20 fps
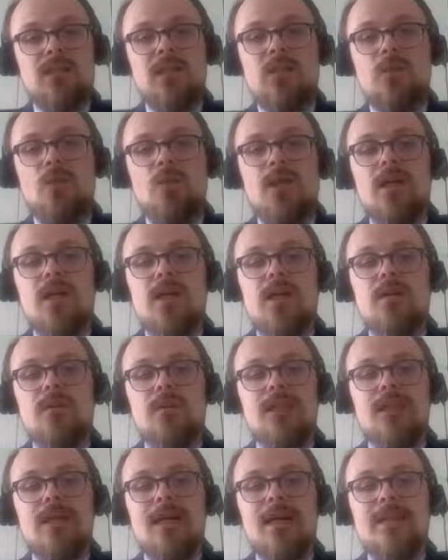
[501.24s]
Then we have
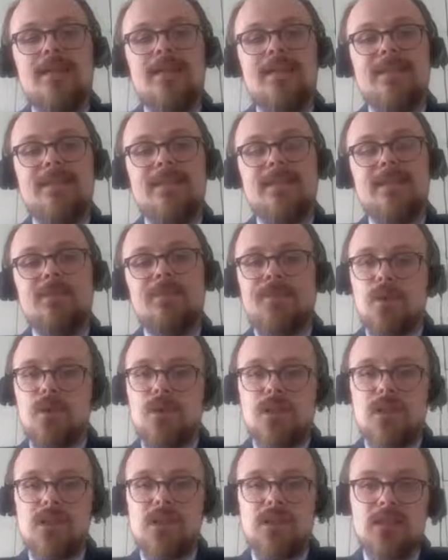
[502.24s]
the IC
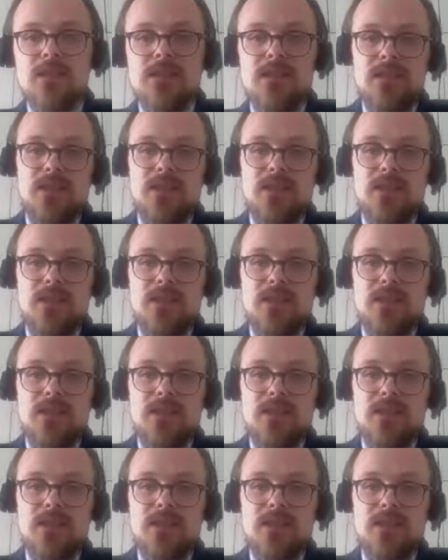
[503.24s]
project